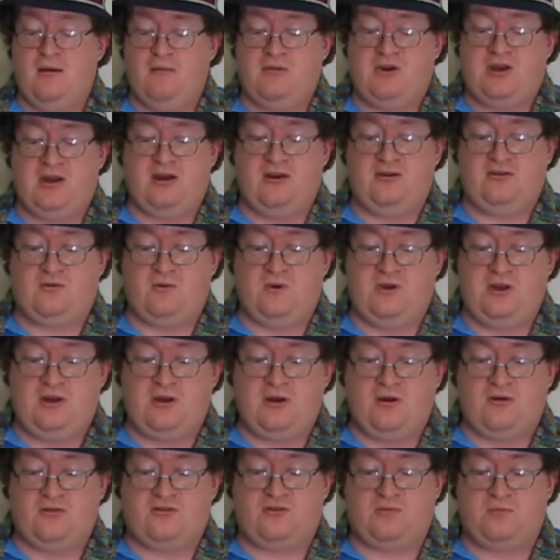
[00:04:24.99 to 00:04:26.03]
because when you
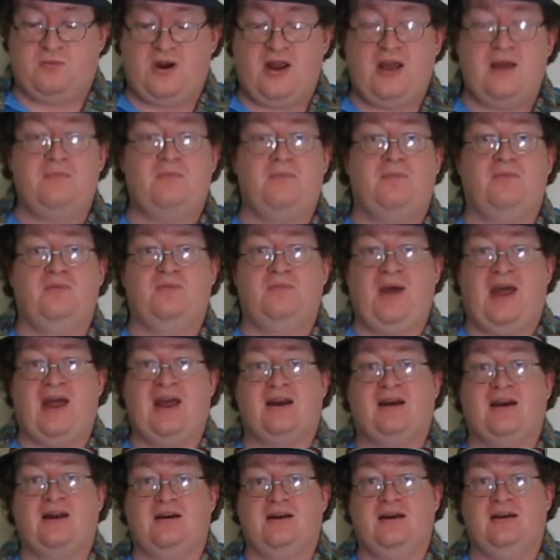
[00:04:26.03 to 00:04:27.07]
go spray painting